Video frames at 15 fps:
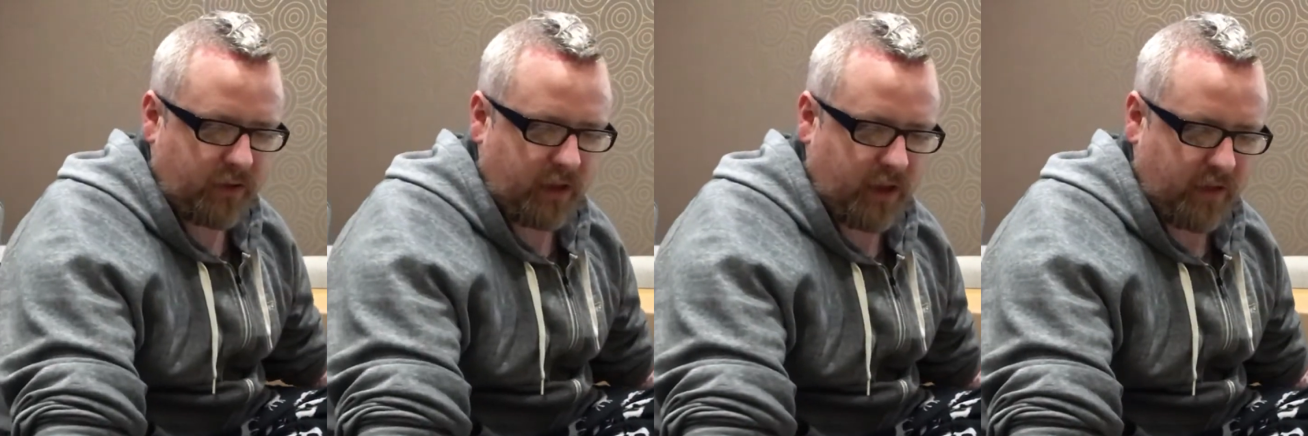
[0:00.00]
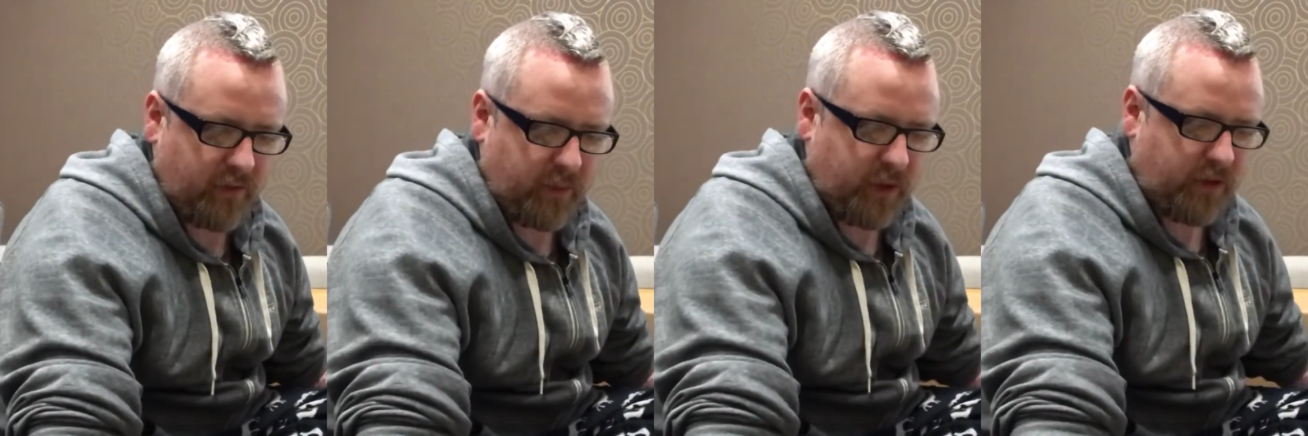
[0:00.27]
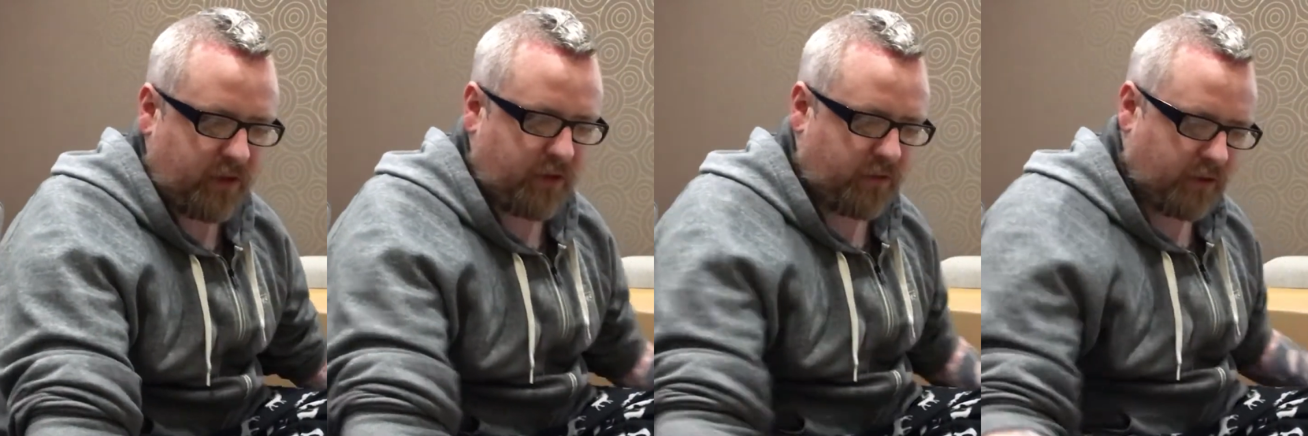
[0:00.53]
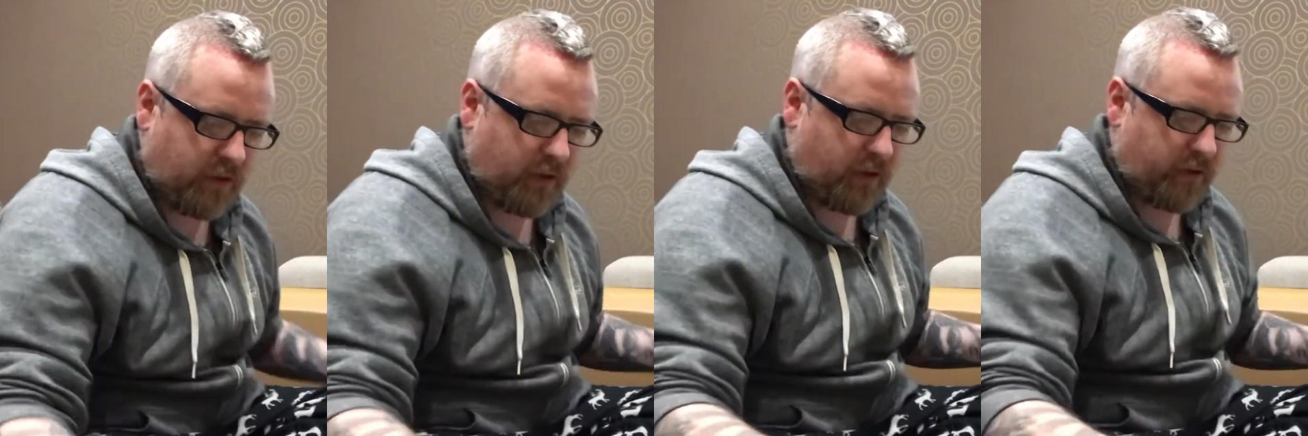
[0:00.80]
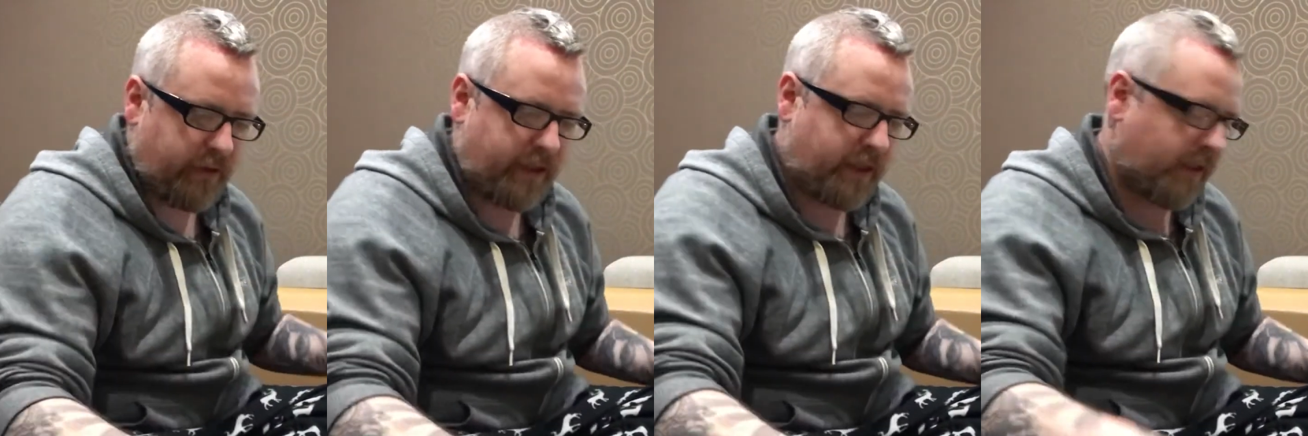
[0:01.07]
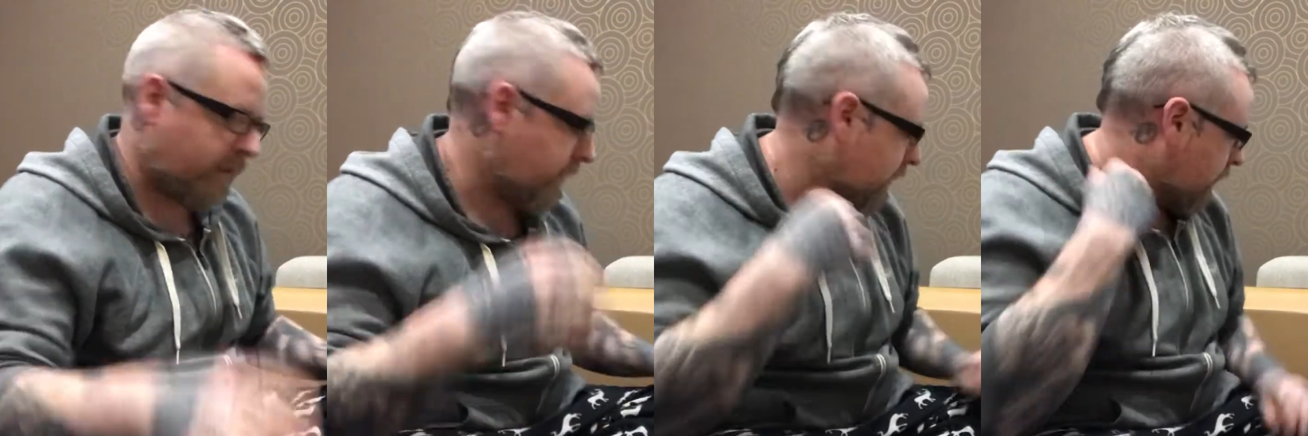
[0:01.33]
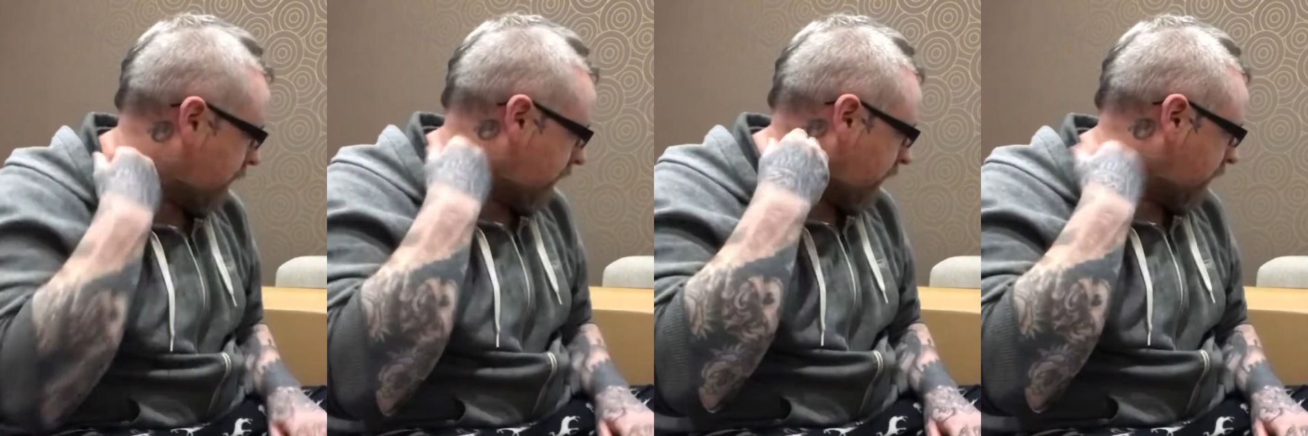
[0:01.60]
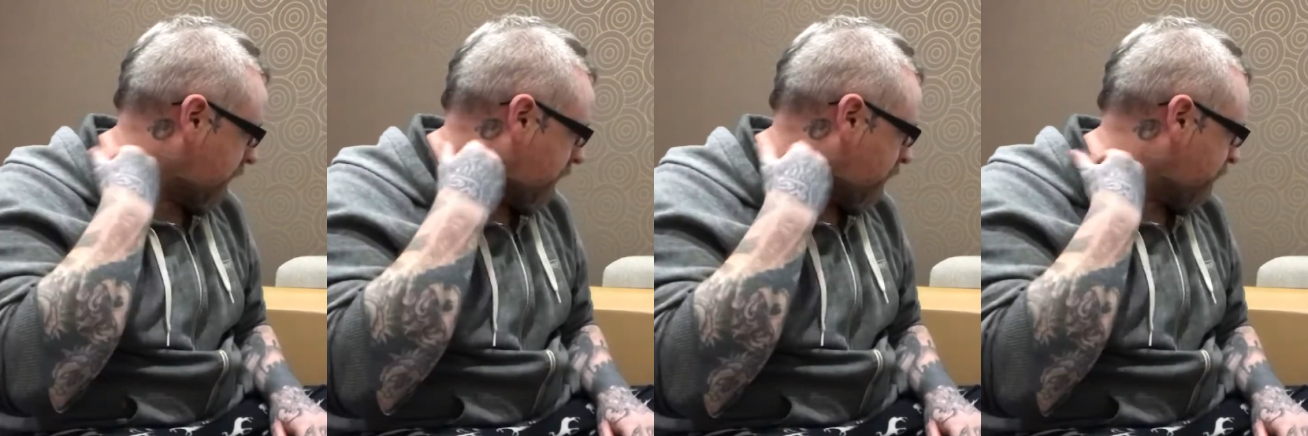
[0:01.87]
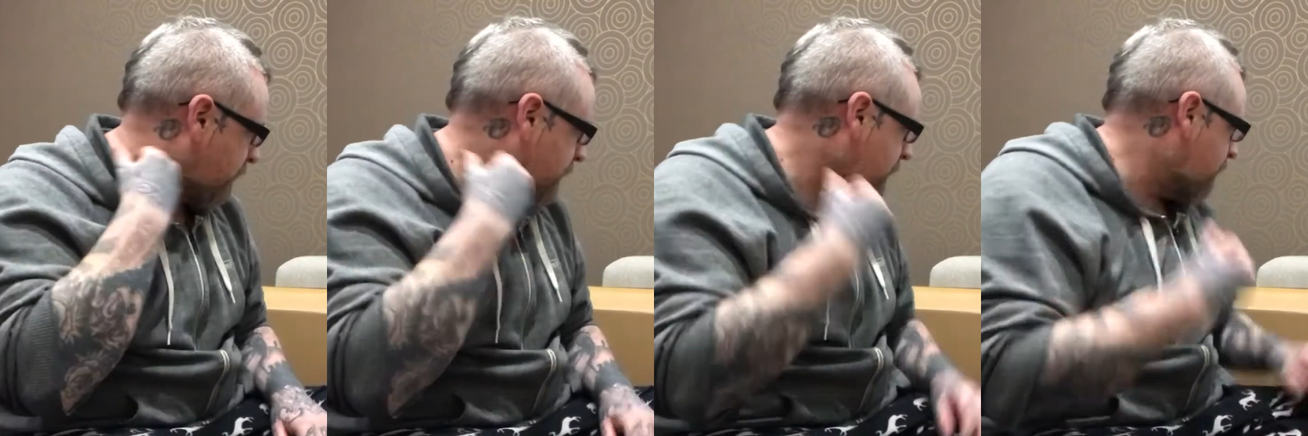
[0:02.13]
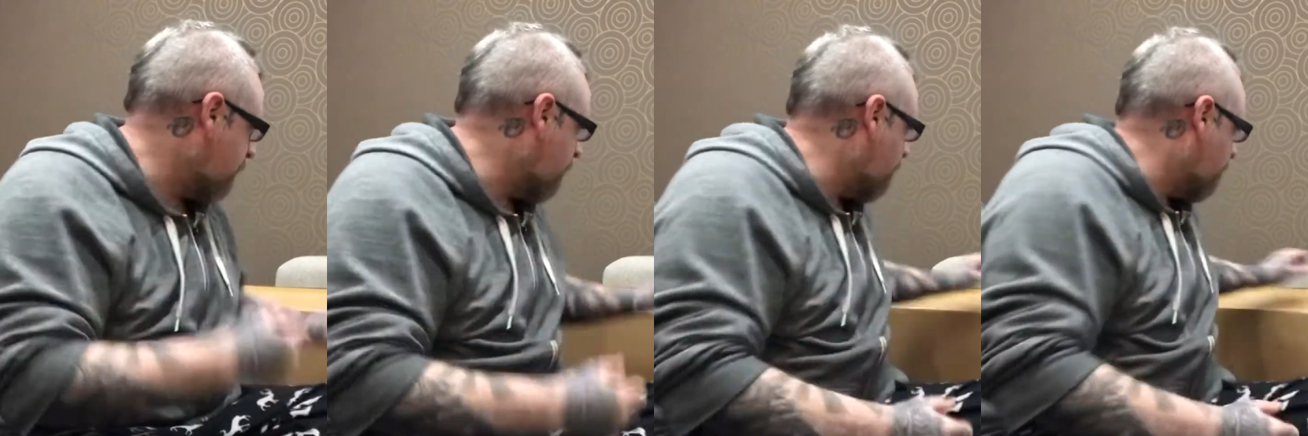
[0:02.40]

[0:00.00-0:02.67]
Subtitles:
I've been through it all already. I just opened it all up